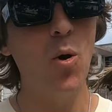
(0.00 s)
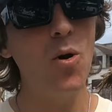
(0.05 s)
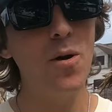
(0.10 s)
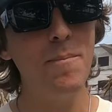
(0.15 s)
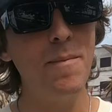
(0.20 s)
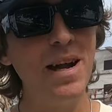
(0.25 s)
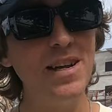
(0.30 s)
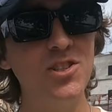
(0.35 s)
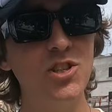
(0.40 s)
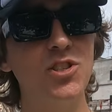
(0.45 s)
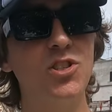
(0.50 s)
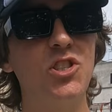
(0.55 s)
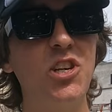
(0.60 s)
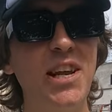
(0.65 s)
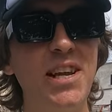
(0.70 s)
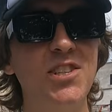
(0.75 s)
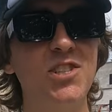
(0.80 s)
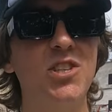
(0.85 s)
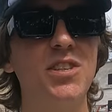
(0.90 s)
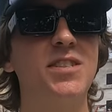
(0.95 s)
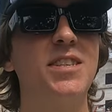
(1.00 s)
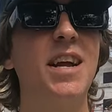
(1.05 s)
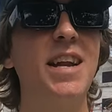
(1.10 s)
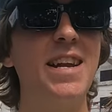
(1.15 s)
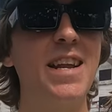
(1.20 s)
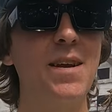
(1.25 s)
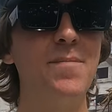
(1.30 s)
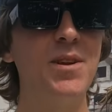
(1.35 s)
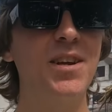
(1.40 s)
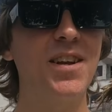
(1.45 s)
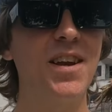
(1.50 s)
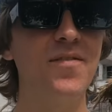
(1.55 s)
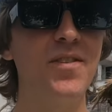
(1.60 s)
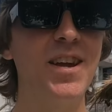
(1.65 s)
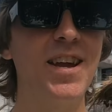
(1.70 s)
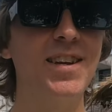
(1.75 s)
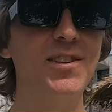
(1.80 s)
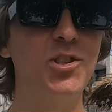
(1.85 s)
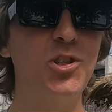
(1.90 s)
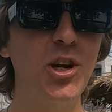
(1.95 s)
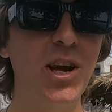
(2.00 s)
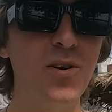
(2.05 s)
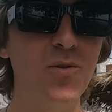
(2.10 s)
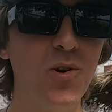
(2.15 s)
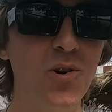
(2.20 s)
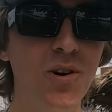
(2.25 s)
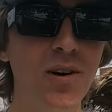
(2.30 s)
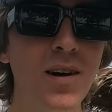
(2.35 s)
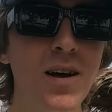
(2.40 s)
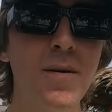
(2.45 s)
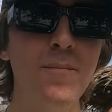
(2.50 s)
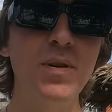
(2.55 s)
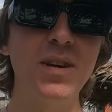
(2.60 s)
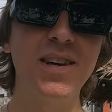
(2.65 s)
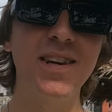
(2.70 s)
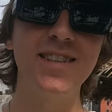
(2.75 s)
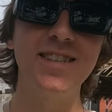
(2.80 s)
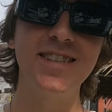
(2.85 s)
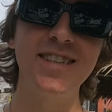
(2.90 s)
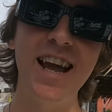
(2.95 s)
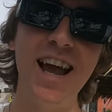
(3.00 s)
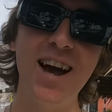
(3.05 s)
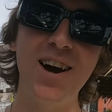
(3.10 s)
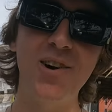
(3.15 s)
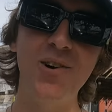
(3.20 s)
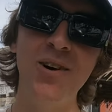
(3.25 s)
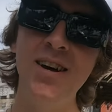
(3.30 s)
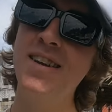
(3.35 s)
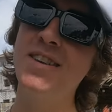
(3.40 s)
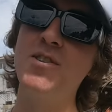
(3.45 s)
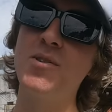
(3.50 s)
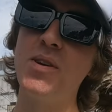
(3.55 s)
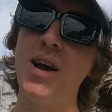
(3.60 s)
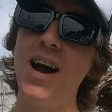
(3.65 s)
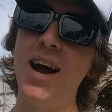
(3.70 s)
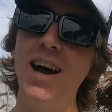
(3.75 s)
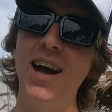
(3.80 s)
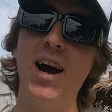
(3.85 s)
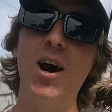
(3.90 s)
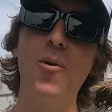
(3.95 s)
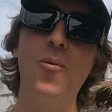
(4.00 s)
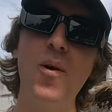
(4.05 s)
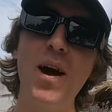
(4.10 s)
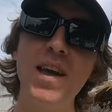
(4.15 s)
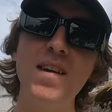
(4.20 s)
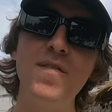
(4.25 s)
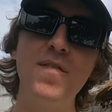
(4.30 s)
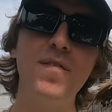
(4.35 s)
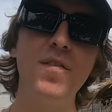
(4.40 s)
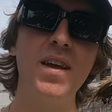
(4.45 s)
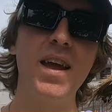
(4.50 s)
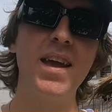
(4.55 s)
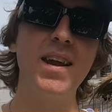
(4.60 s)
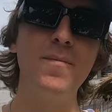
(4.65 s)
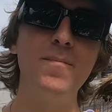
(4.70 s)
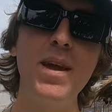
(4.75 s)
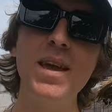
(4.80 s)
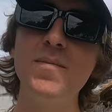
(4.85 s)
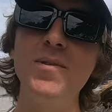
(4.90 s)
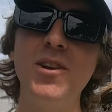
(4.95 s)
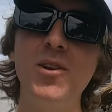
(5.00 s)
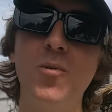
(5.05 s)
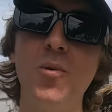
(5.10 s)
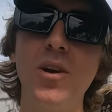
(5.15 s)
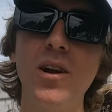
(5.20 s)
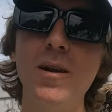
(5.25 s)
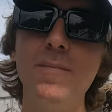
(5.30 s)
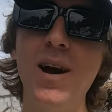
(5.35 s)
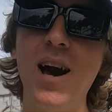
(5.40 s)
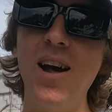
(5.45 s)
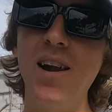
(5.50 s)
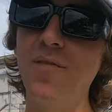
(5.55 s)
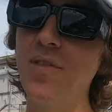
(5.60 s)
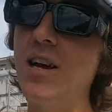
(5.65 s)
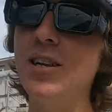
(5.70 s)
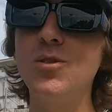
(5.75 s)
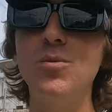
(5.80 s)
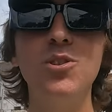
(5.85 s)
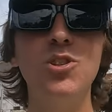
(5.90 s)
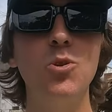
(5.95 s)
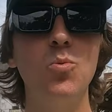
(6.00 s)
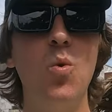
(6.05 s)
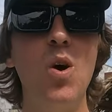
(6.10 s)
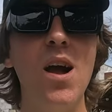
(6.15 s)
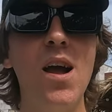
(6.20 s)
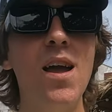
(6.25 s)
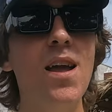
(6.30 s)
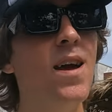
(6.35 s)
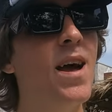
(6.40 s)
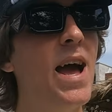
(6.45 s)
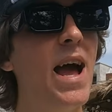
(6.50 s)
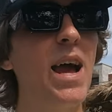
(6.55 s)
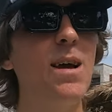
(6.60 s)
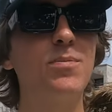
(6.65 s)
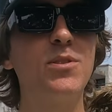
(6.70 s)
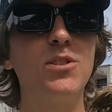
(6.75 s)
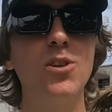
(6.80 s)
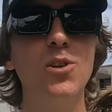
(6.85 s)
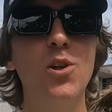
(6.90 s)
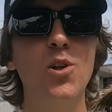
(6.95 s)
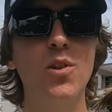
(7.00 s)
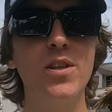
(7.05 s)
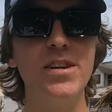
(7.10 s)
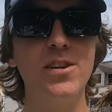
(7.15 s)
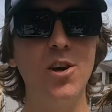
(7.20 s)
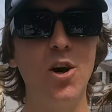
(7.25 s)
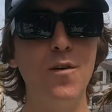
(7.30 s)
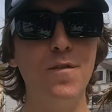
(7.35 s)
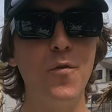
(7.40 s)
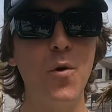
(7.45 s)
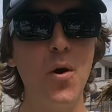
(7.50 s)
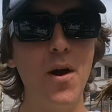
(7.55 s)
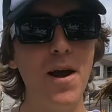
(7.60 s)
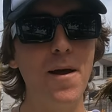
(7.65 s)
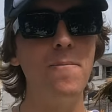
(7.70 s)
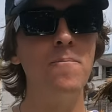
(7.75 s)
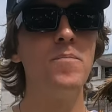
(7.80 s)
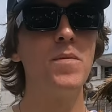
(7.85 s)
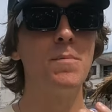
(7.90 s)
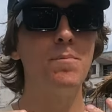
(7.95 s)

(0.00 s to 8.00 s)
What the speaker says: or might just change the dynamic of it in general, because now you got a wife and a baby to worry about. If that's what you want, absolutely, go for it.